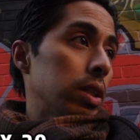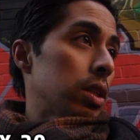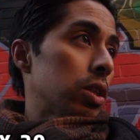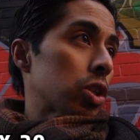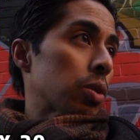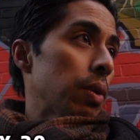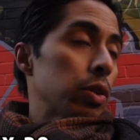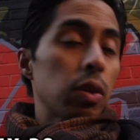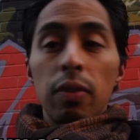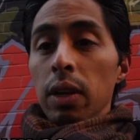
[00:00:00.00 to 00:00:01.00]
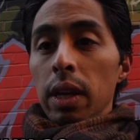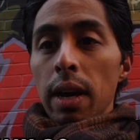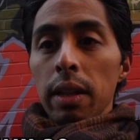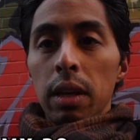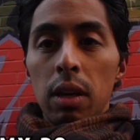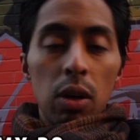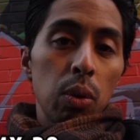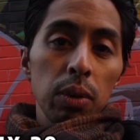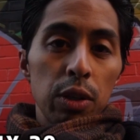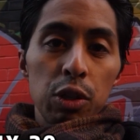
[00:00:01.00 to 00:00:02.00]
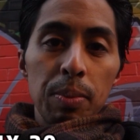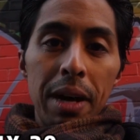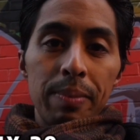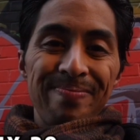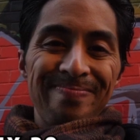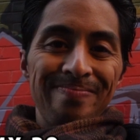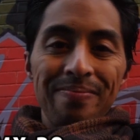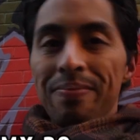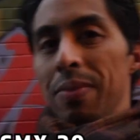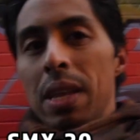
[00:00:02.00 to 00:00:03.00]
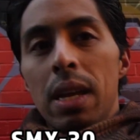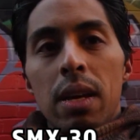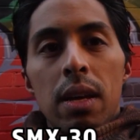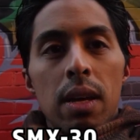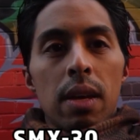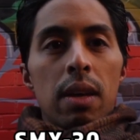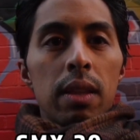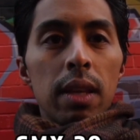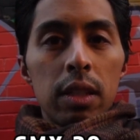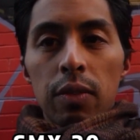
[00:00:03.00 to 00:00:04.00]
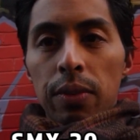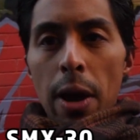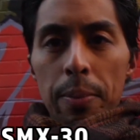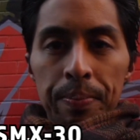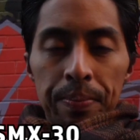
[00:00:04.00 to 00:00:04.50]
This is Toronto's Graffiti Alley. Cool little spot. That's it for now.